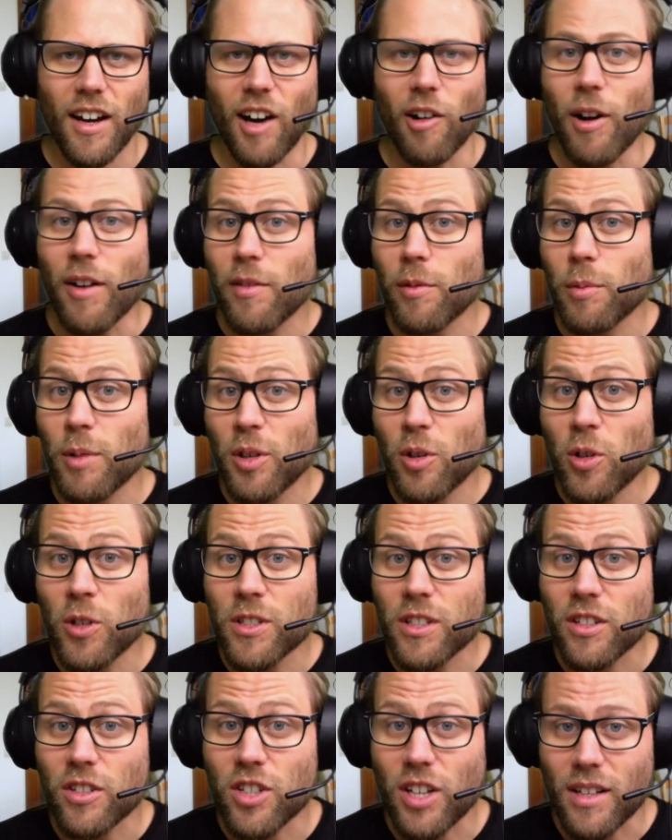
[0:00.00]
However, we
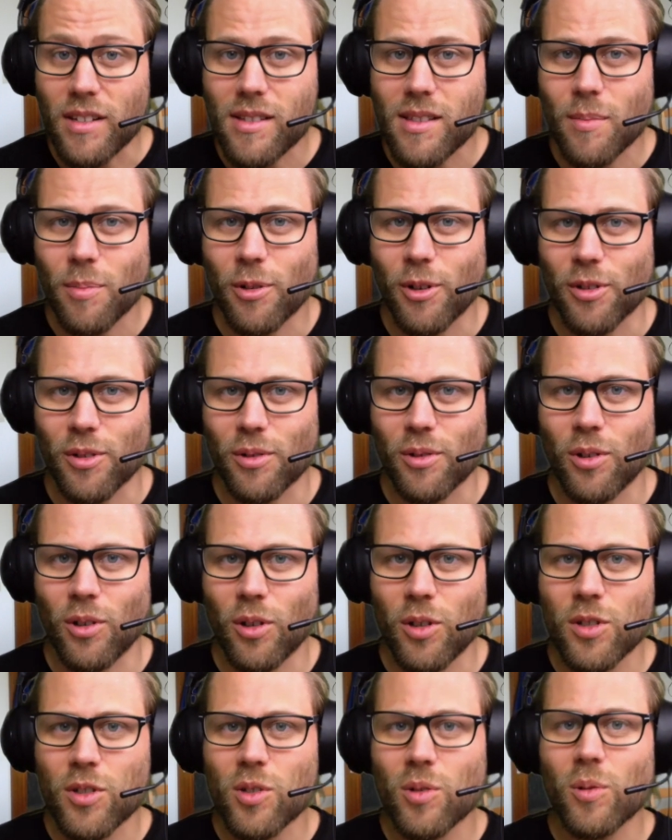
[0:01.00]
could adjust the
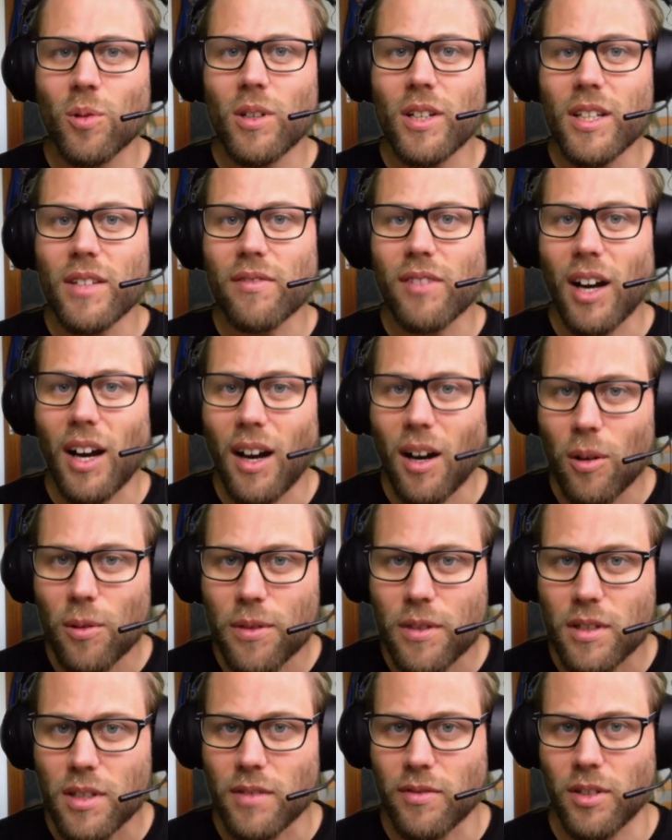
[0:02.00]
protocol to leave
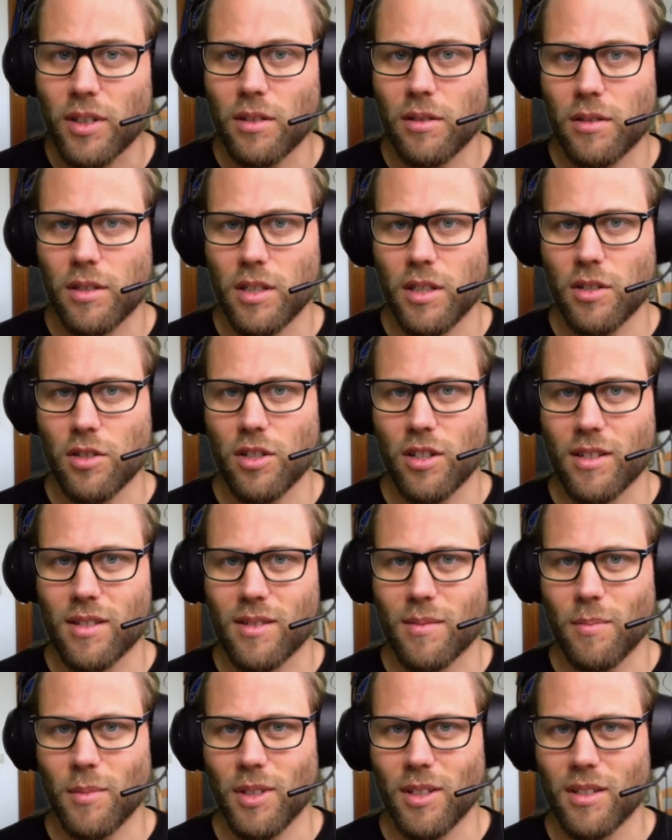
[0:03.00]
out the difficulty
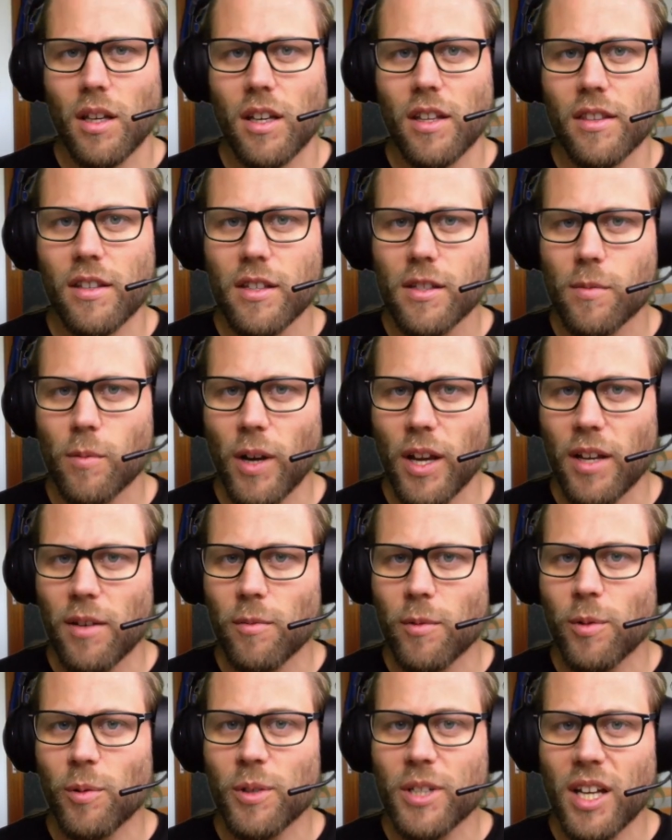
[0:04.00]
adjustment. In this
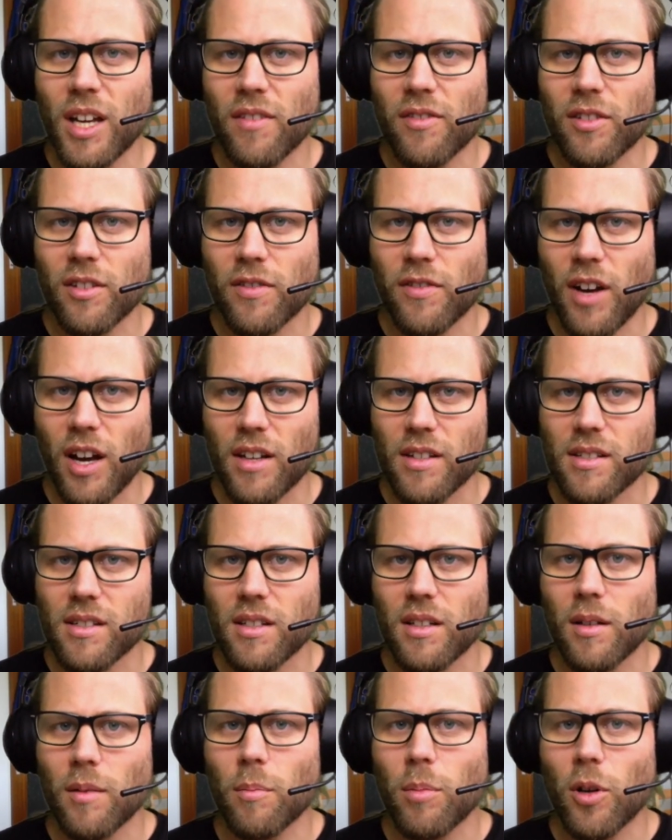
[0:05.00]
way, we would have a
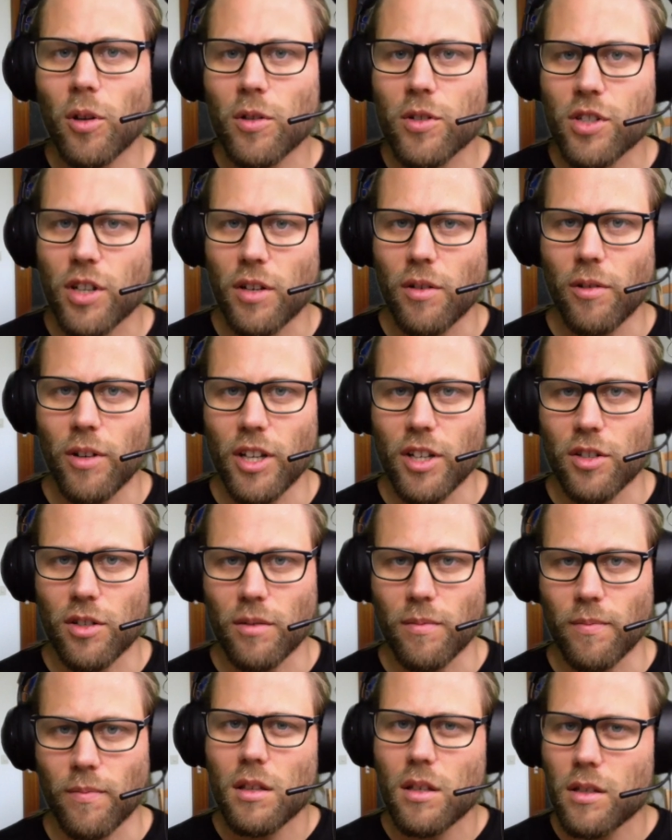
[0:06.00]
faster block
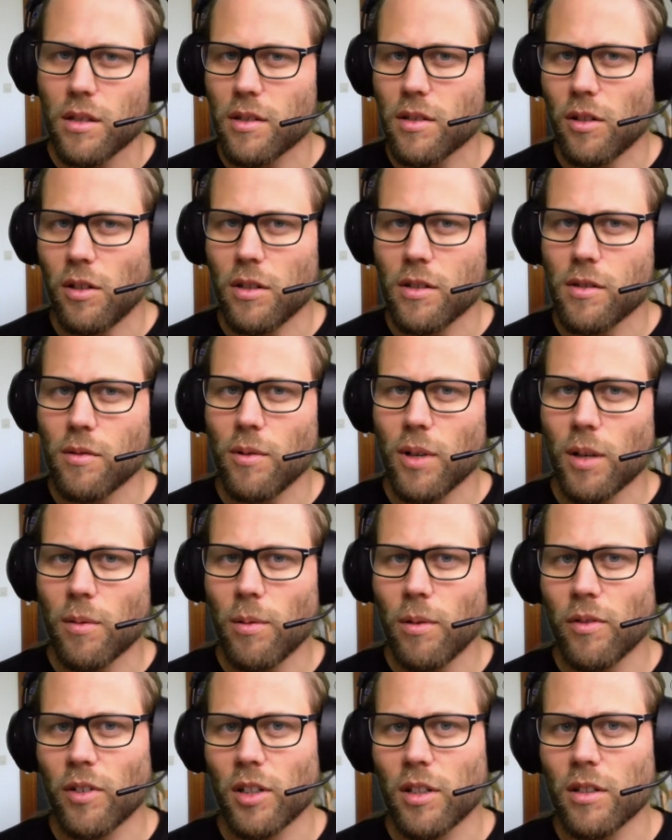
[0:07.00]
generation. This is also
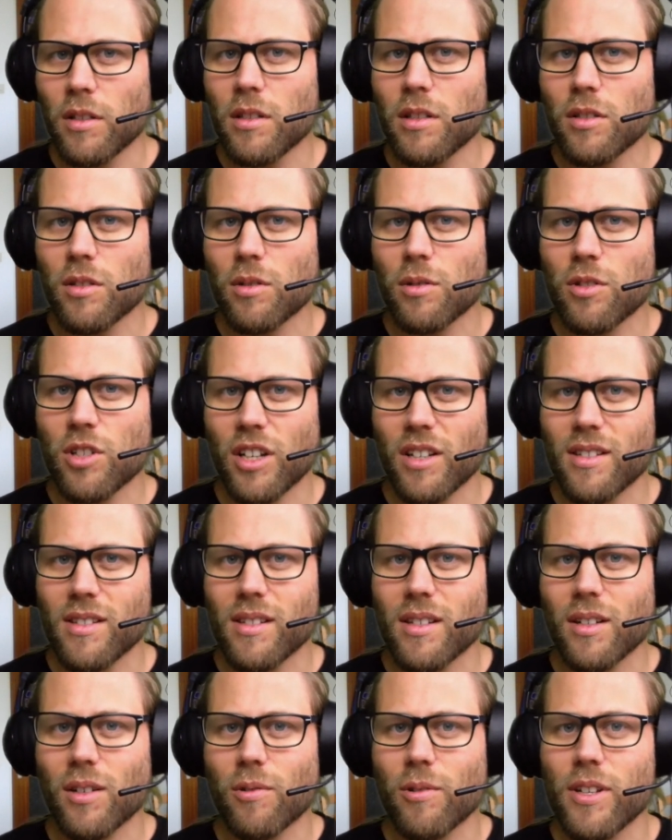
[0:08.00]
equivalent to
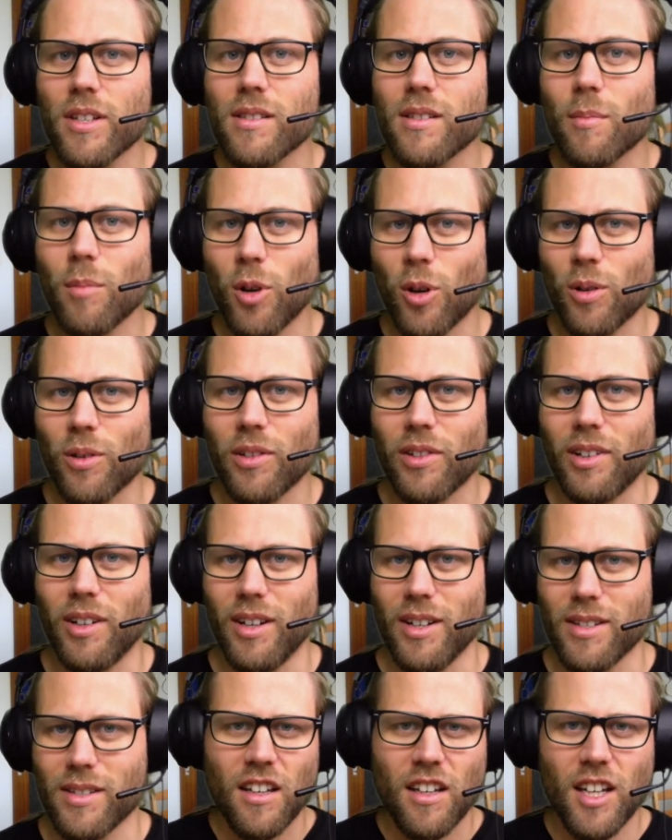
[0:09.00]
just increase the block size.